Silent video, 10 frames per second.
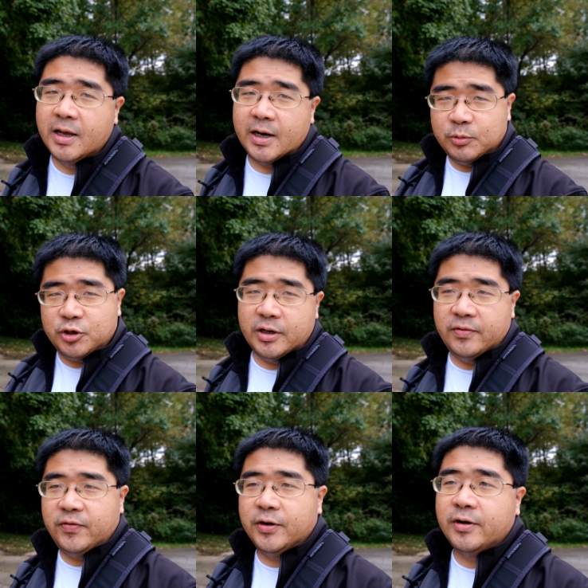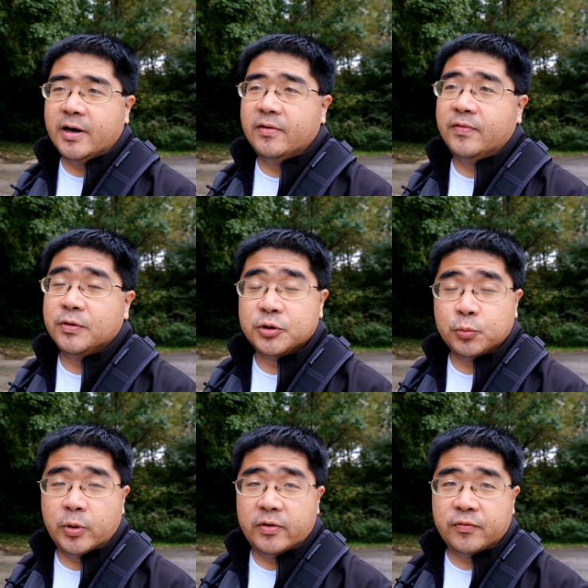I'm trying to figure out if there's a
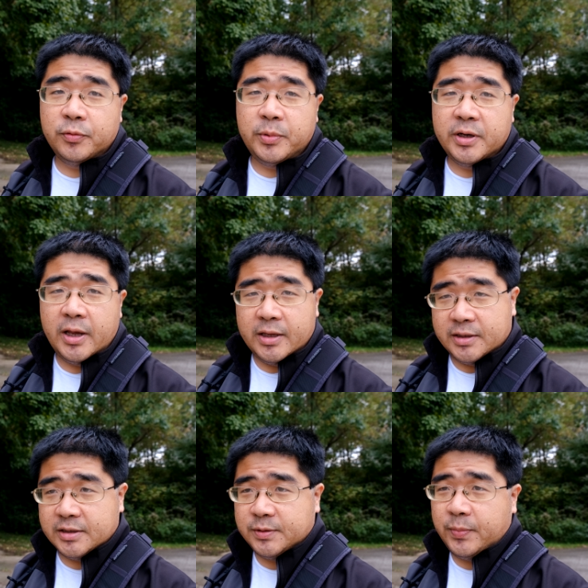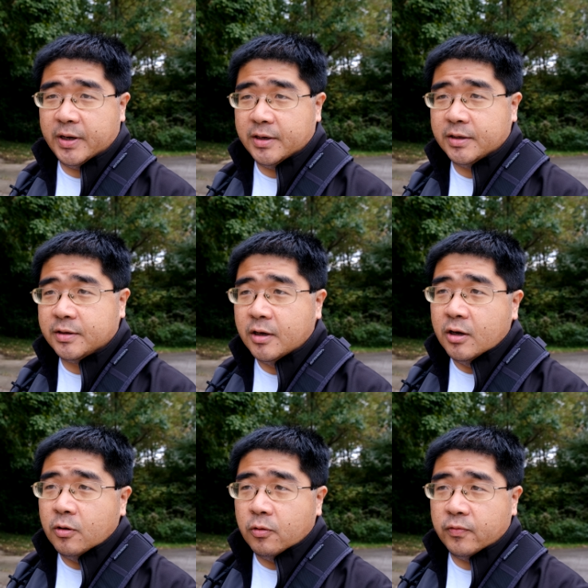way for me to anticipate it
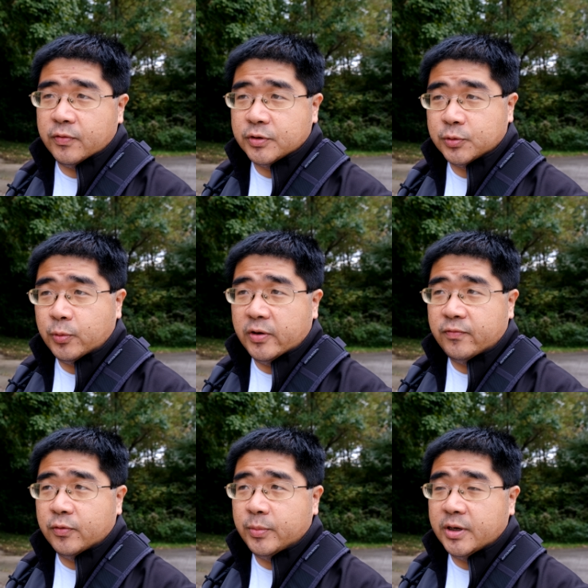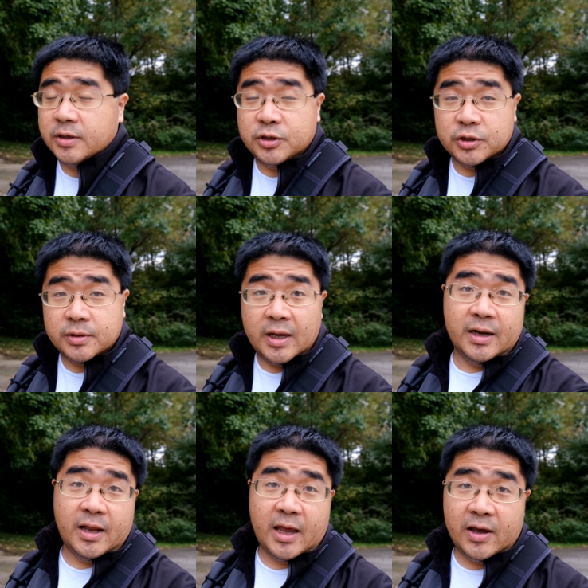or if there's a way for me to just not
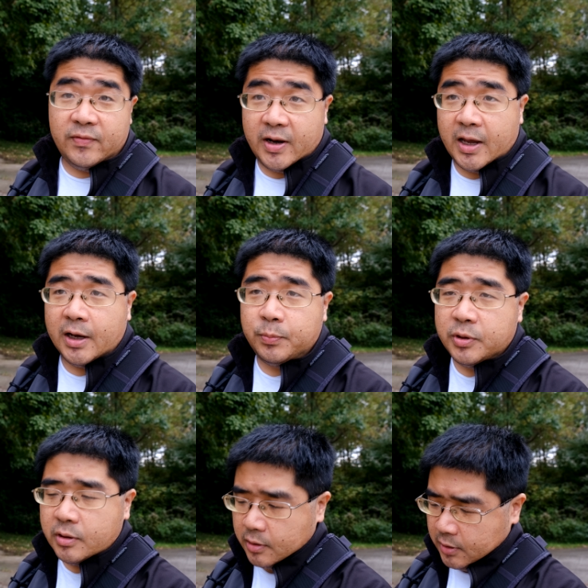have it happen.